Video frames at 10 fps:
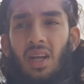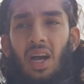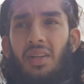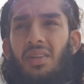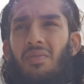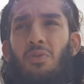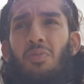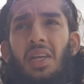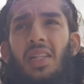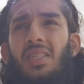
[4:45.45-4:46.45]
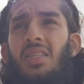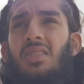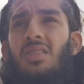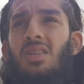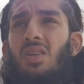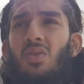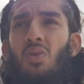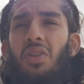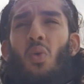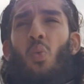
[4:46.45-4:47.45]
And for me, this is
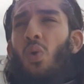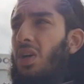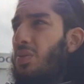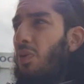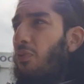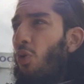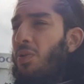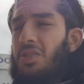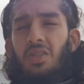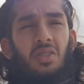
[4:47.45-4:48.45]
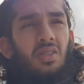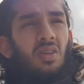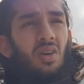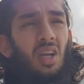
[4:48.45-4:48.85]
one of the worst performances